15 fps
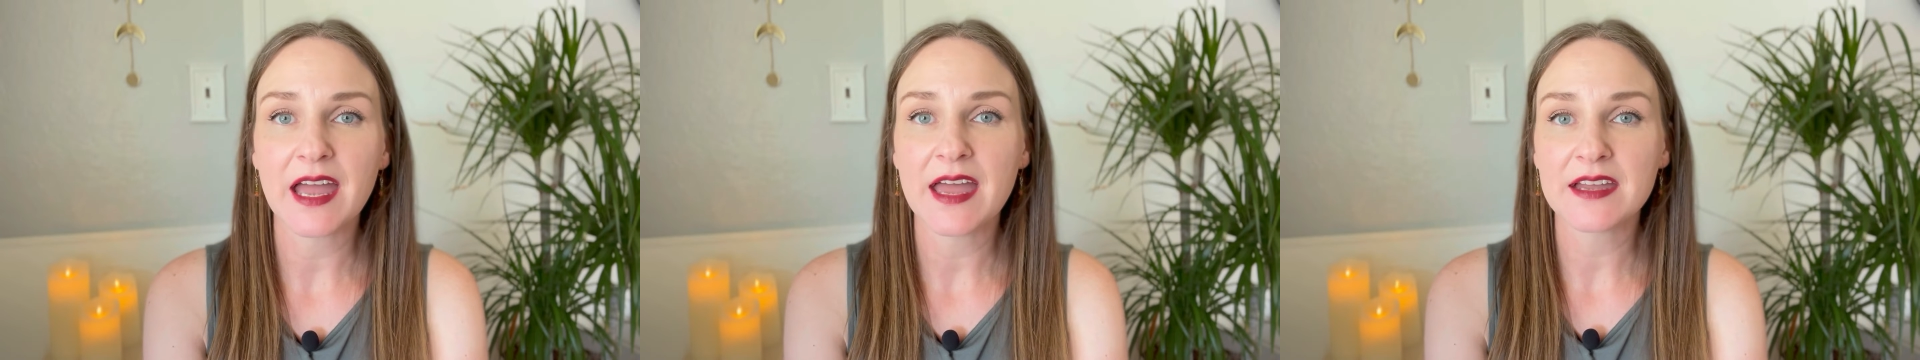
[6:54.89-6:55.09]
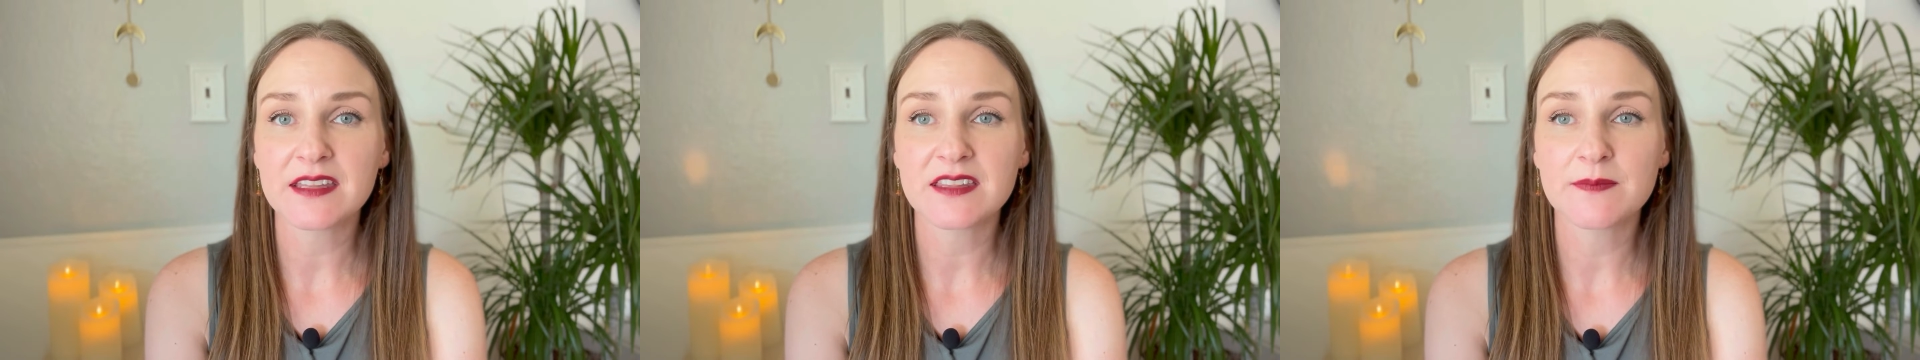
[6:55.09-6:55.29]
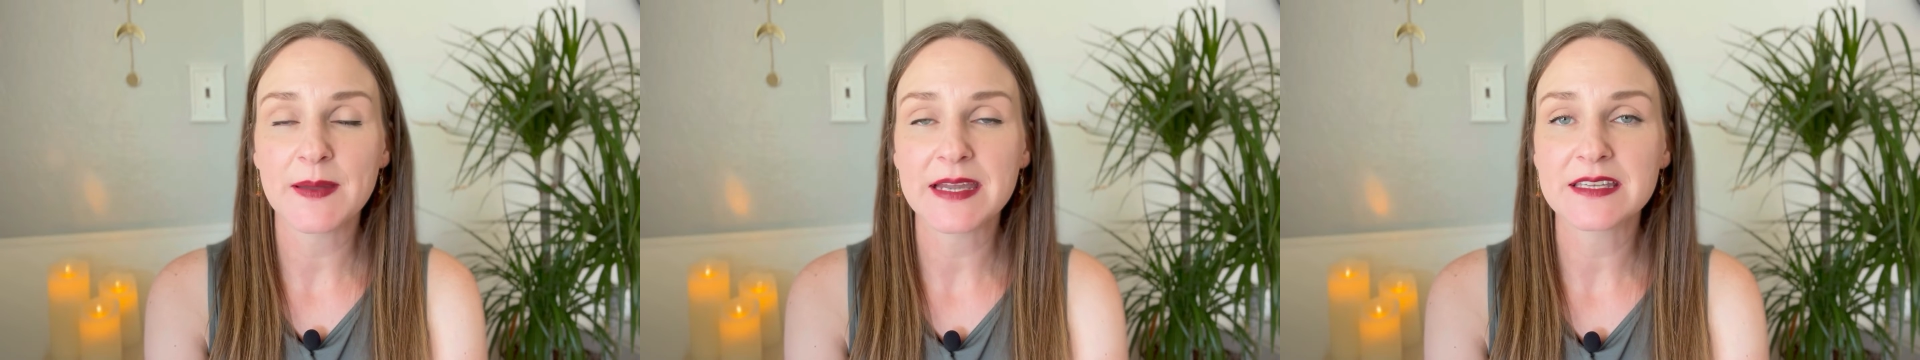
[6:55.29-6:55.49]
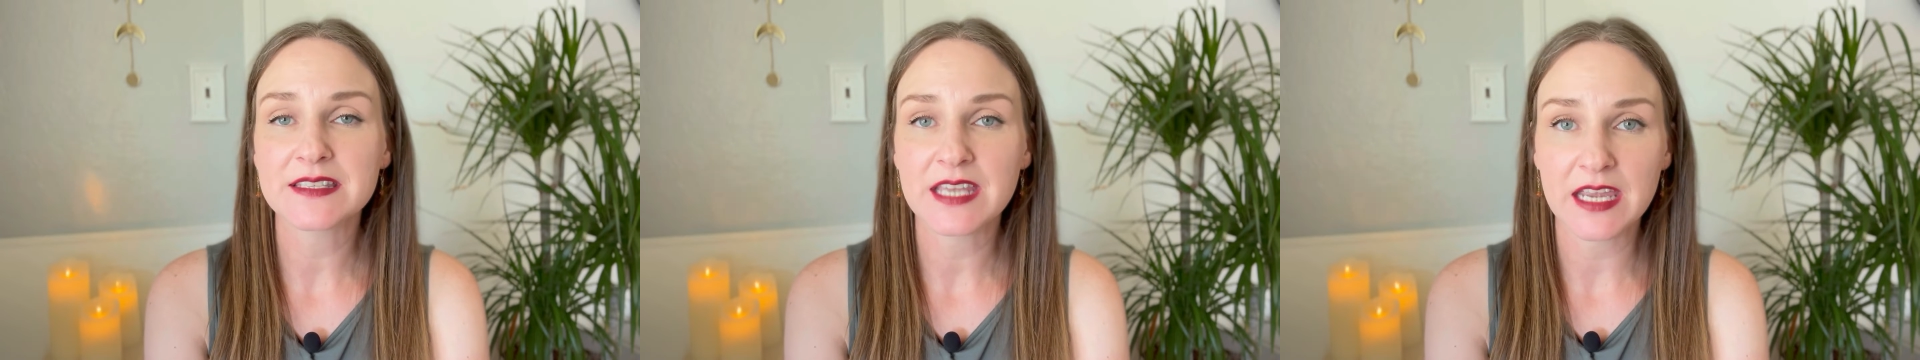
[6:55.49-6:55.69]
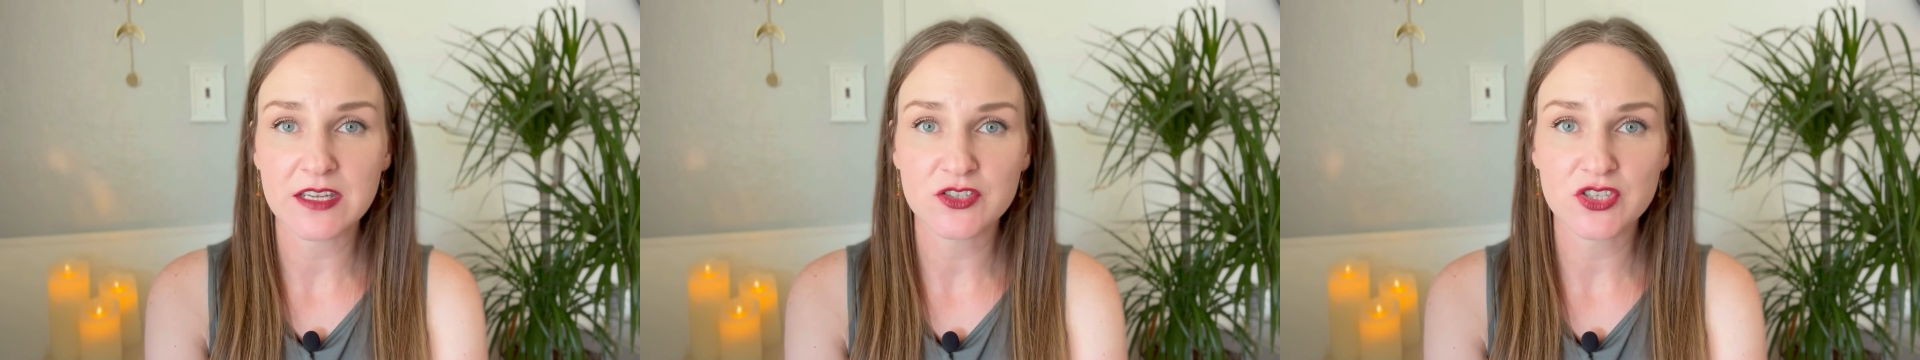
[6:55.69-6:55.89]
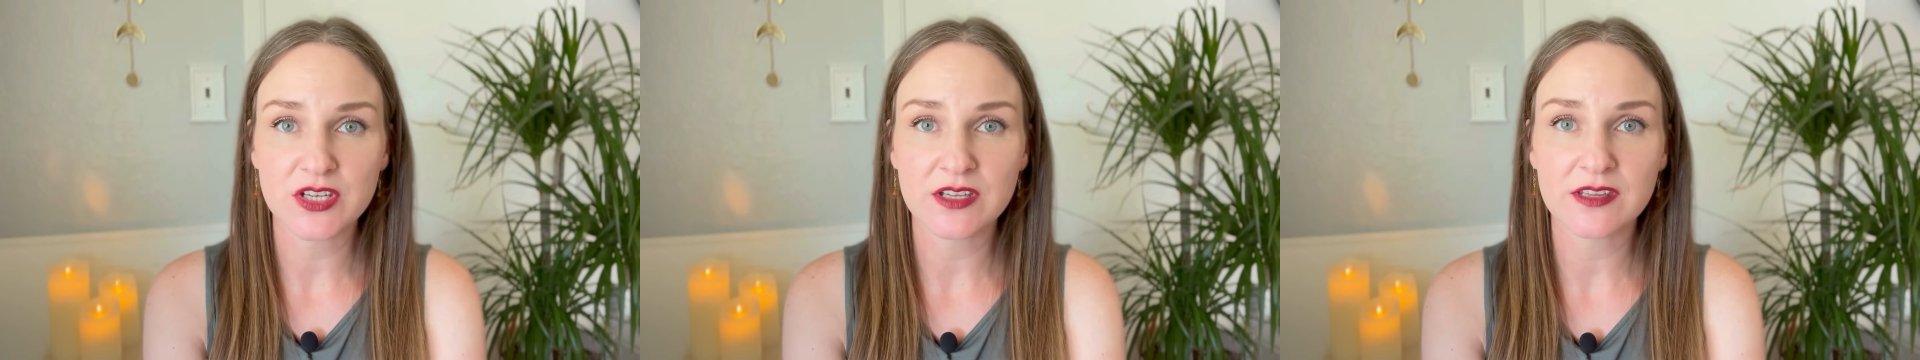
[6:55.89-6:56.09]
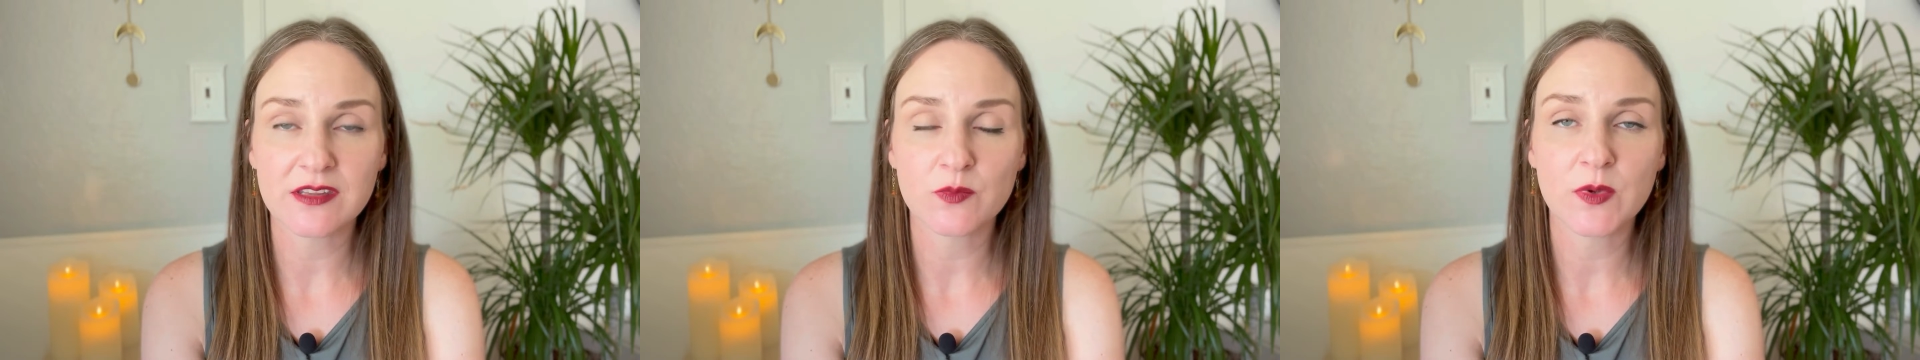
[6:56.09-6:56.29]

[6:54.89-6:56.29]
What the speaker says: expectations